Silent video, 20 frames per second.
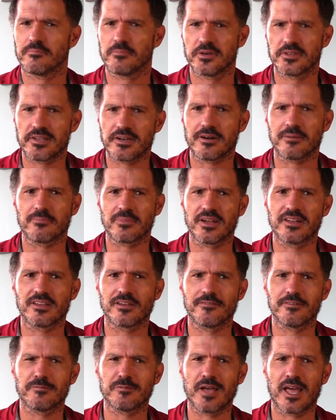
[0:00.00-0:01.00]
But there are plenty
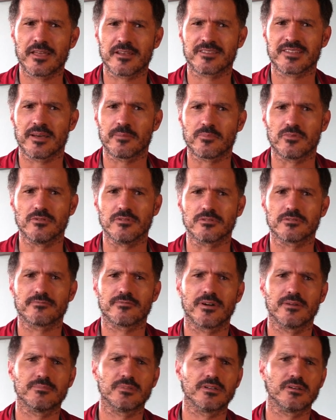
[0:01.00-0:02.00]
of examples
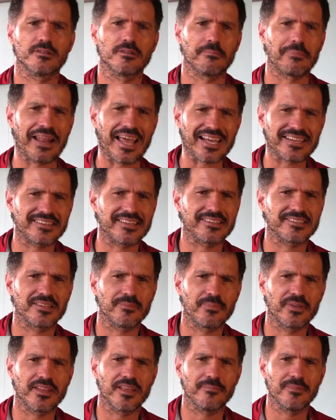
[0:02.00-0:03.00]
from uh, the Black Death
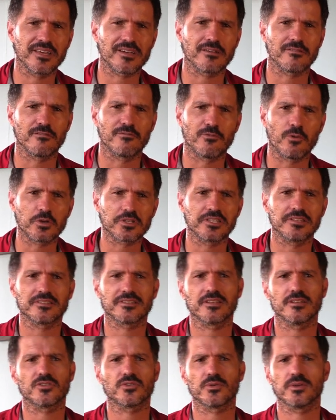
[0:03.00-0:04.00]
epidemic of the 14th
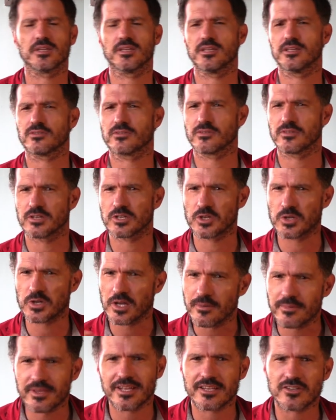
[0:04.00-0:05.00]
century to the
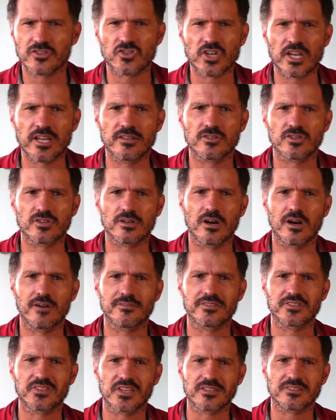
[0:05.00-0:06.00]
Columbian Exchange of
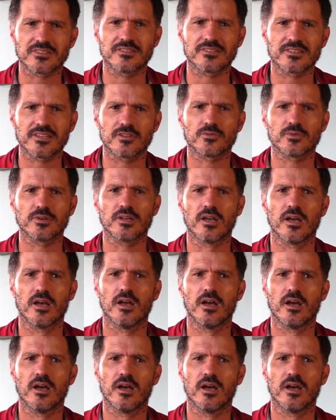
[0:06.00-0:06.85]
the 16th century